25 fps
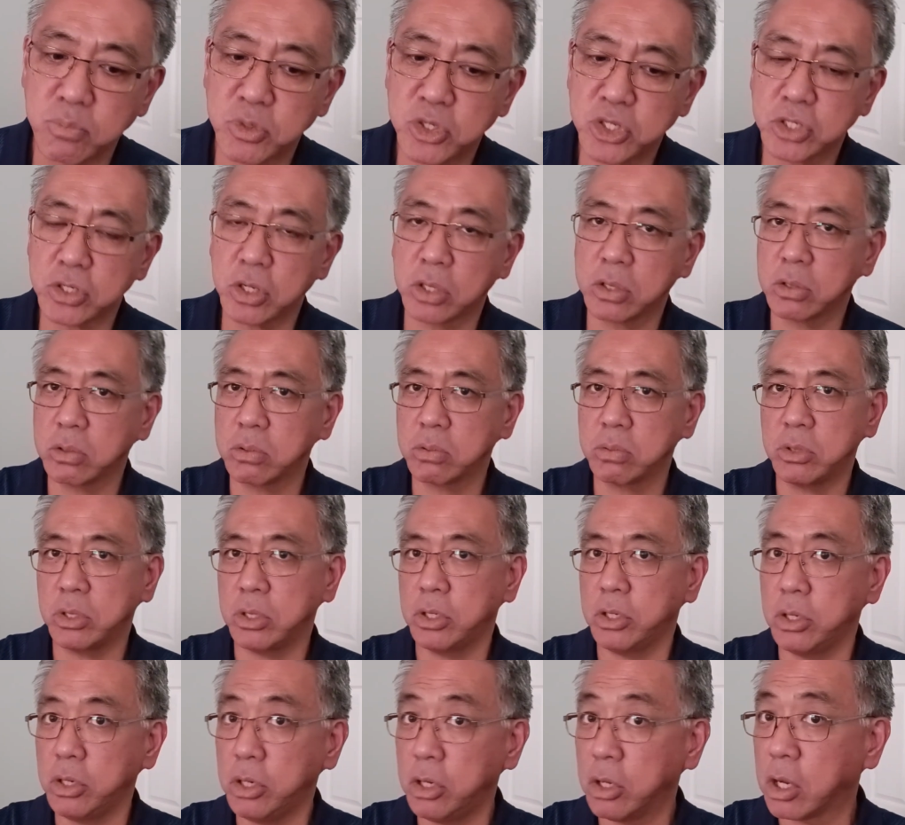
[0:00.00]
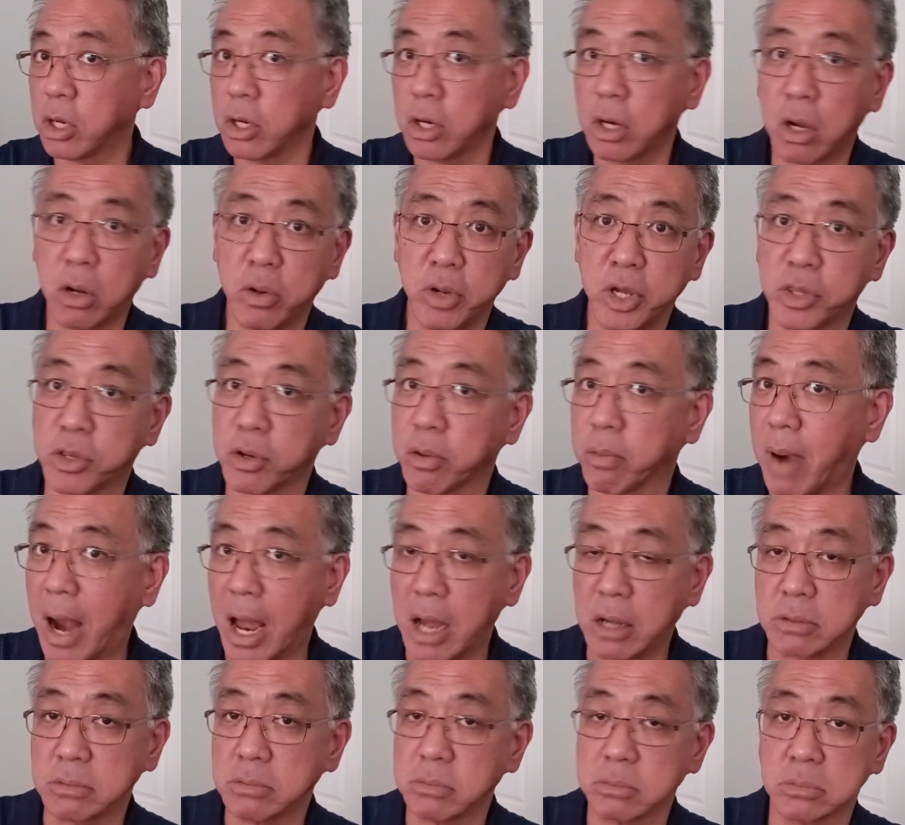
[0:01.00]
So you can go either
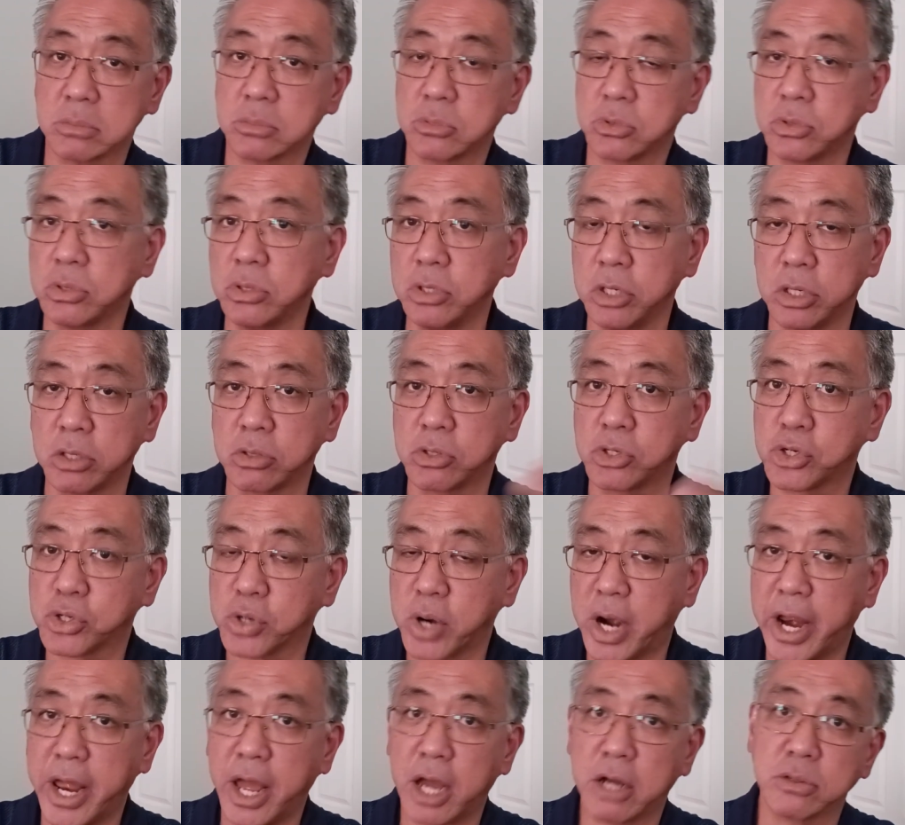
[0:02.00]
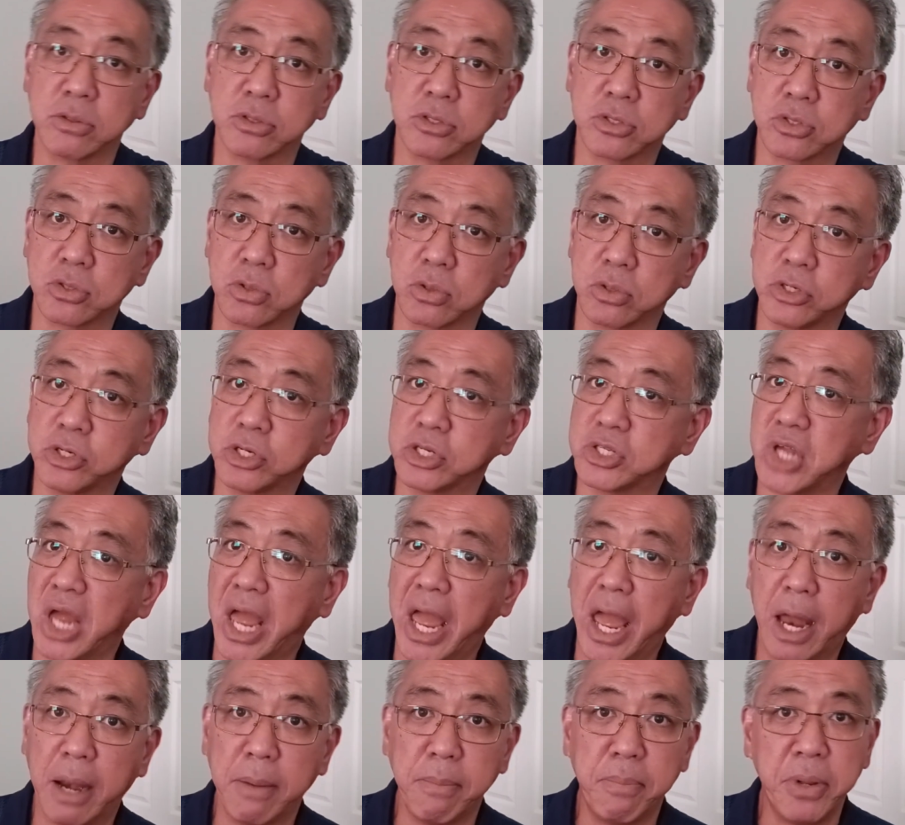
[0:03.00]
route, you know, tryouts or just
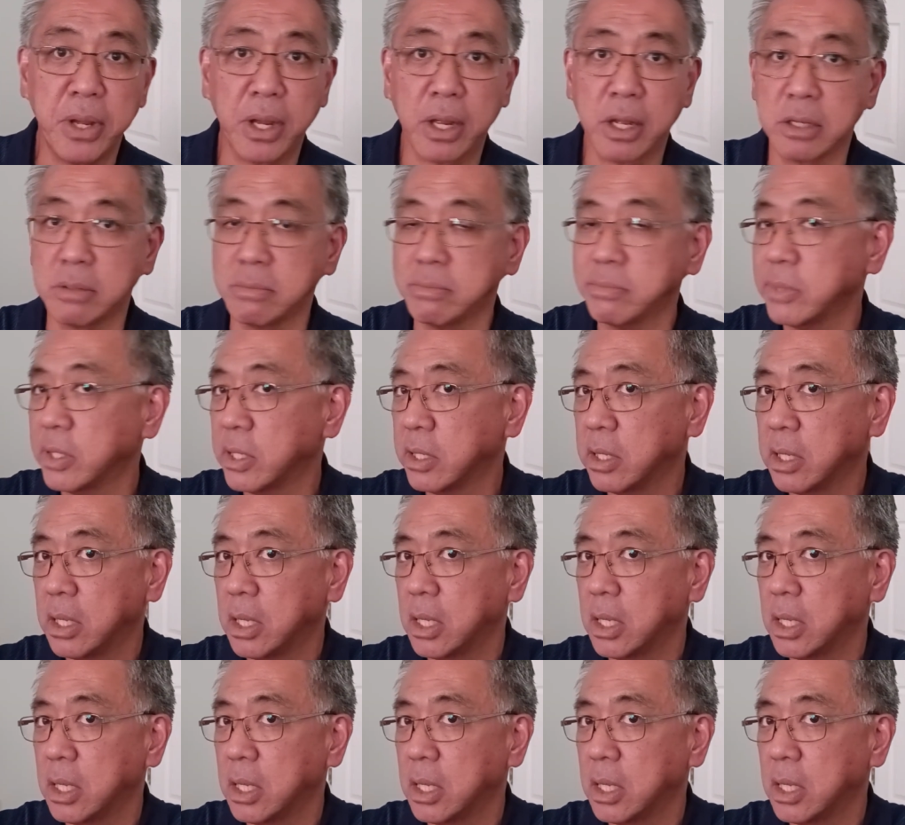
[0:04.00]
handpick them.